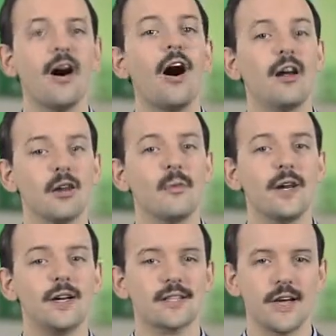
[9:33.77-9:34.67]
I'll open
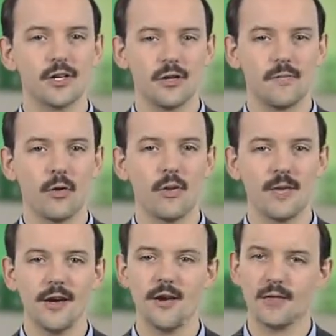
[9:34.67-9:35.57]
a discussion forum
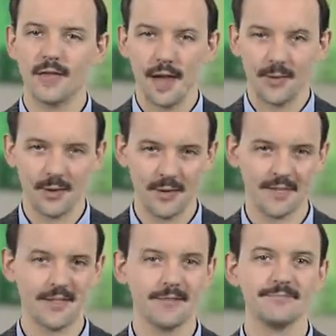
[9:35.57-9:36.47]
here for that purpose.